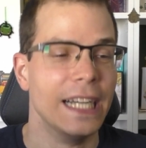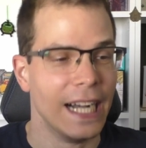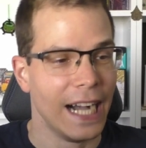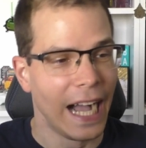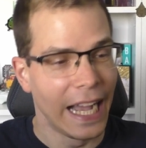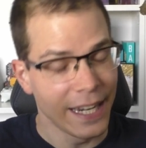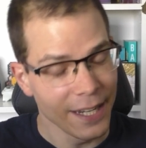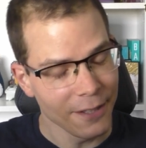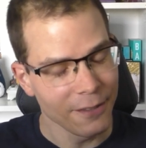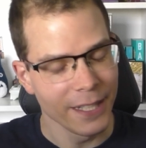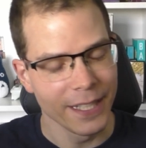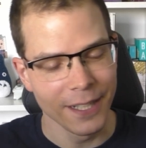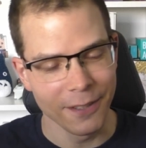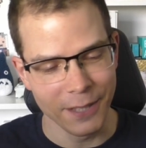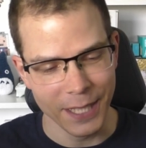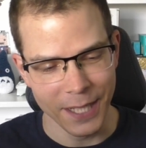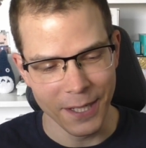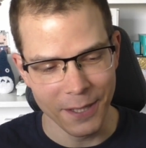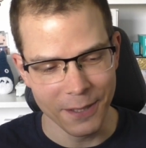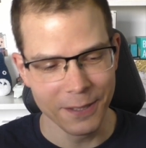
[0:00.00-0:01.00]
I
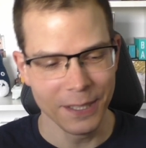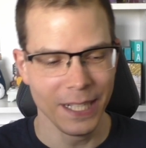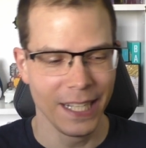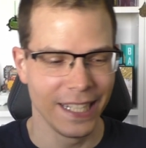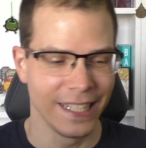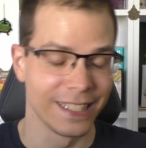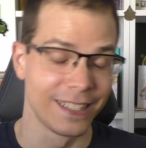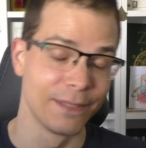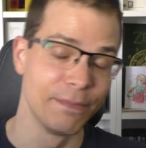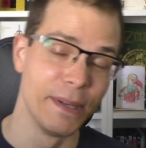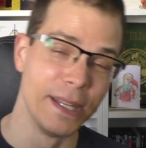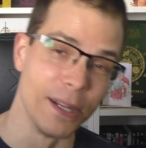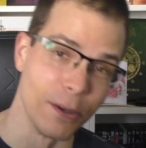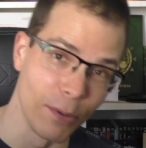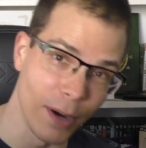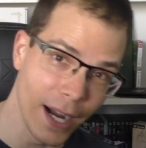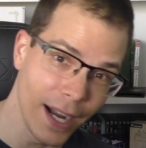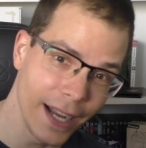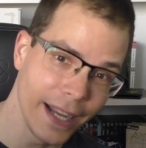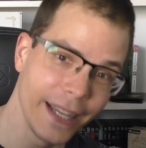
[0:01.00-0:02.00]
know, it's been a
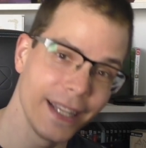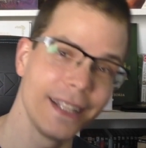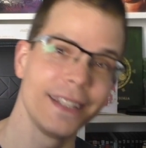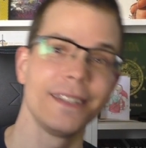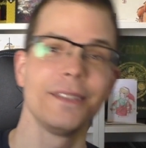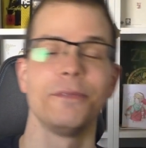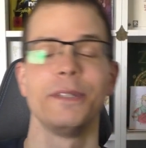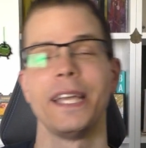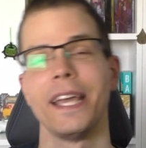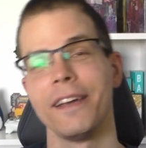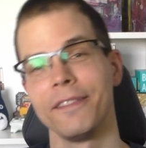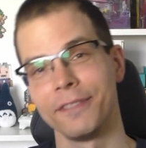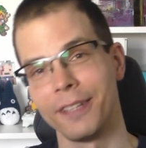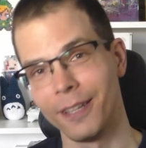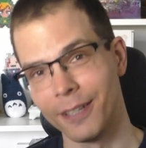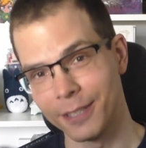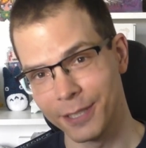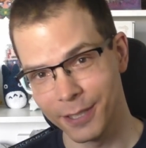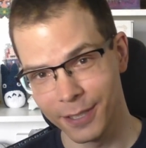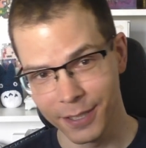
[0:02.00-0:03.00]
while, we have a
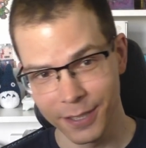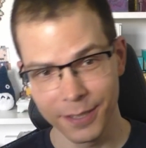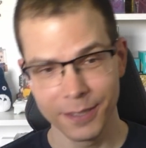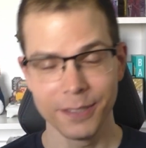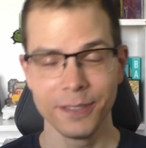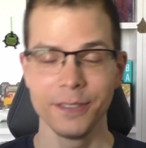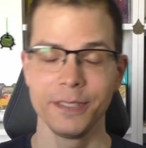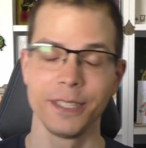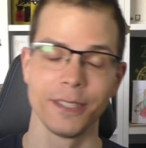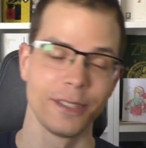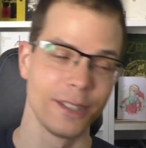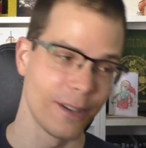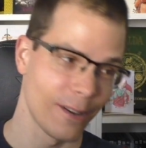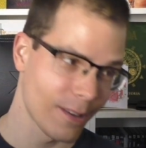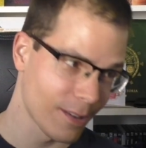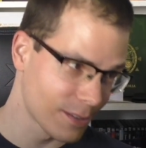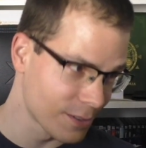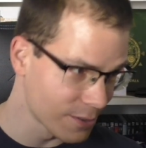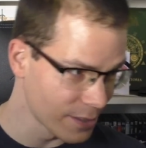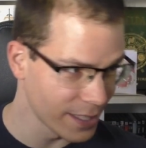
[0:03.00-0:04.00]
lot to do, you know
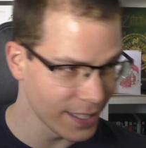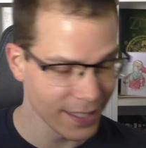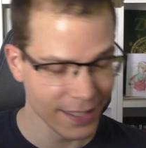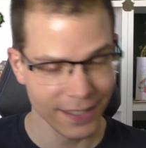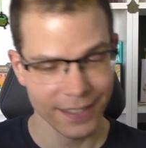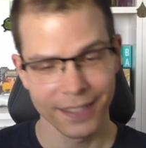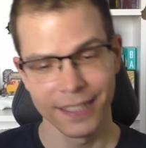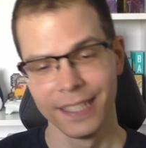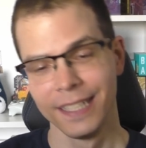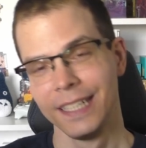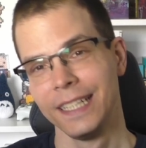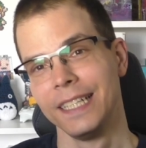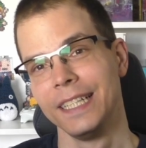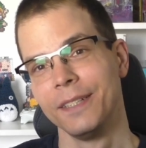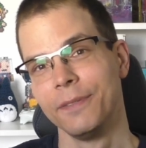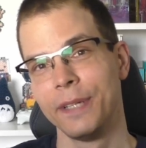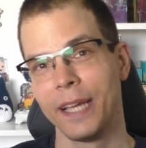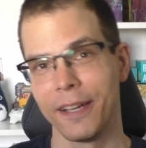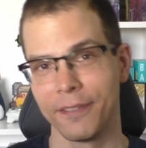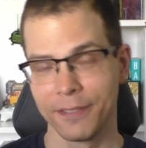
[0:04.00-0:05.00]
the drill.
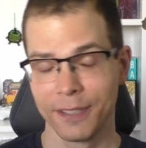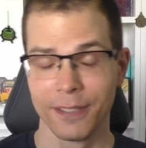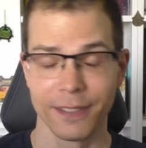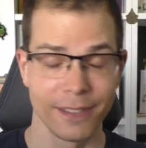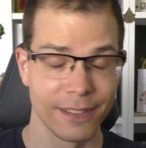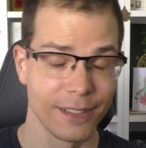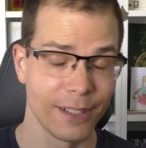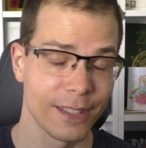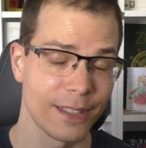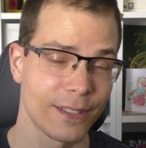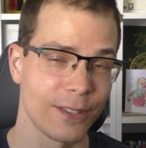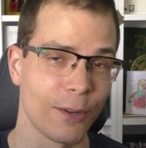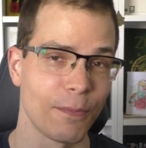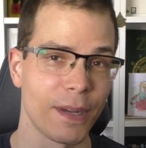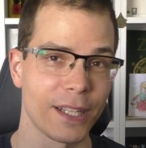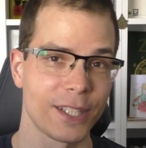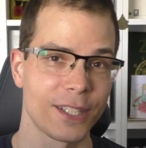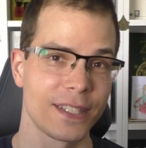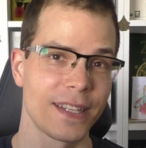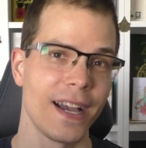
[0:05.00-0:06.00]
We have not so
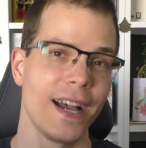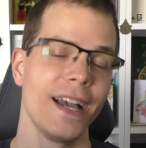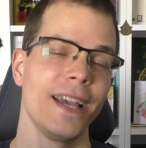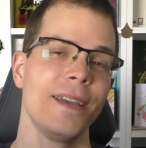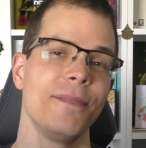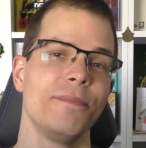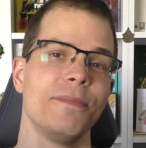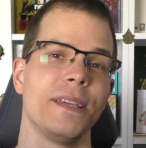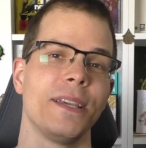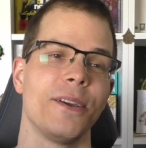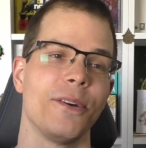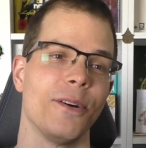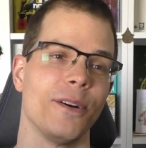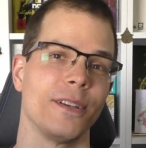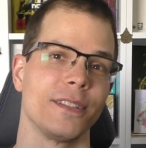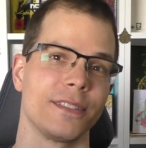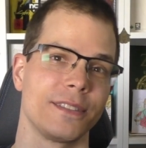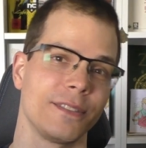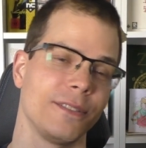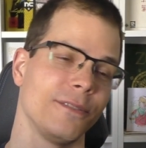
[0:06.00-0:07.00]
much time
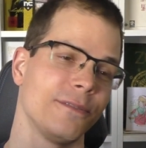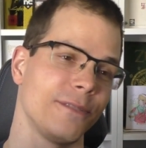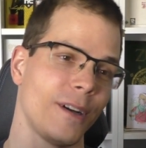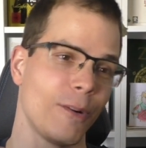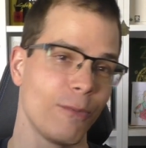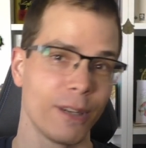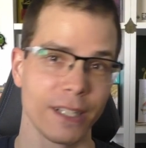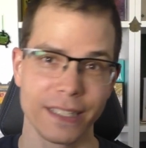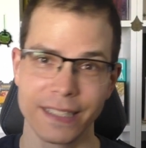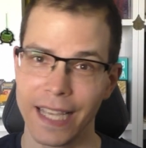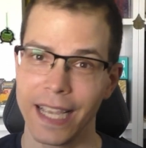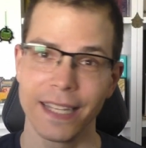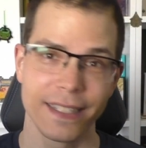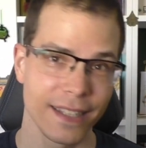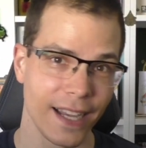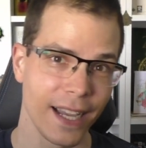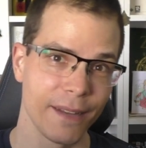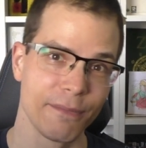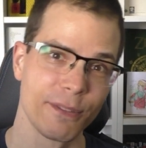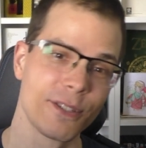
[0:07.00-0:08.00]
because of our
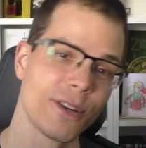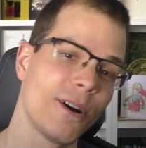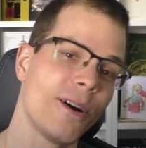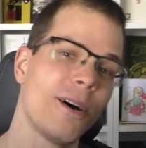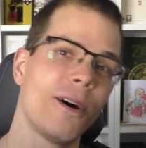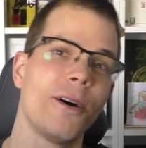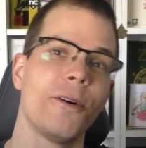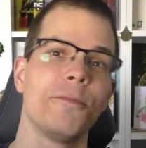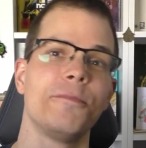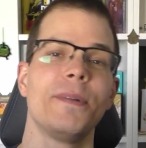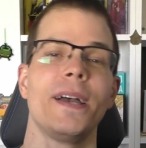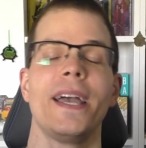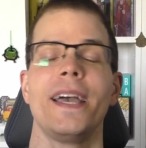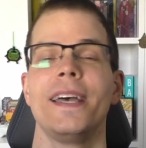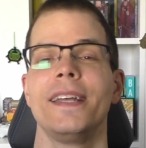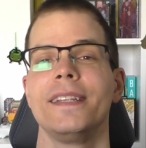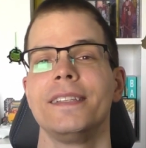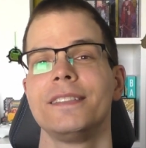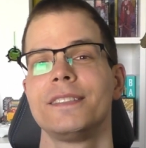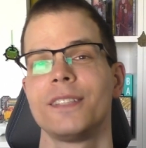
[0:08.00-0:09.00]
daytime job
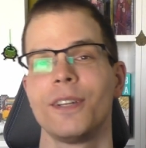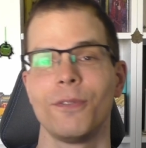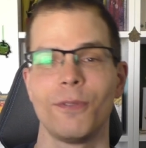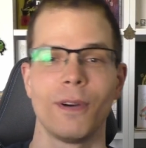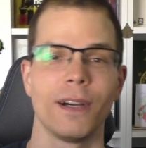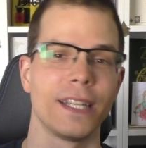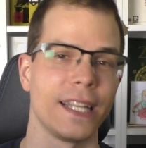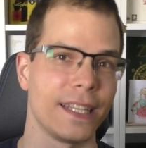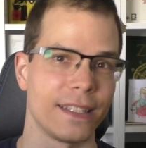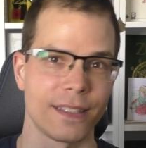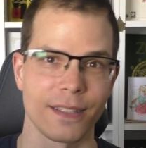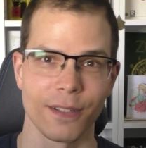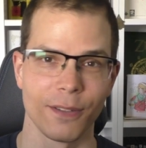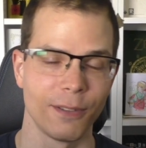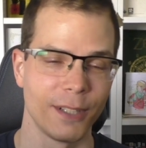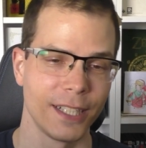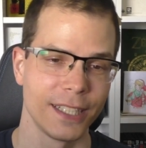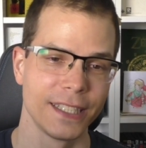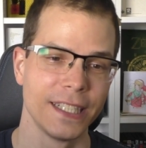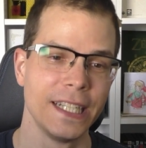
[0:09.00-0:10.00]
and so on and so
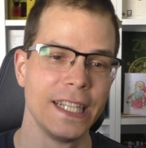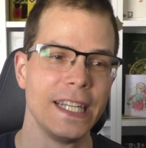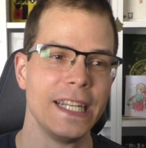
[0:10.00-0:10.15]
on.